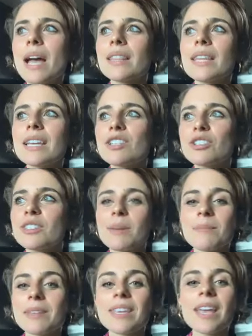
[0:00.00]
I think it's just
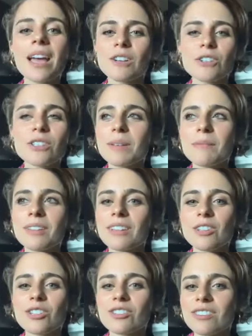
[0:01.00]
something, yeah, it's just something
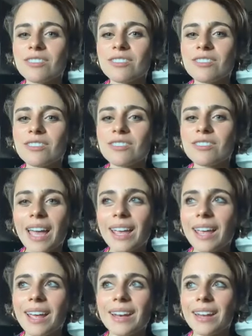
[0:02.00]
that's served like
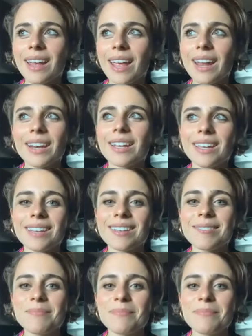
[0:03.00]
at any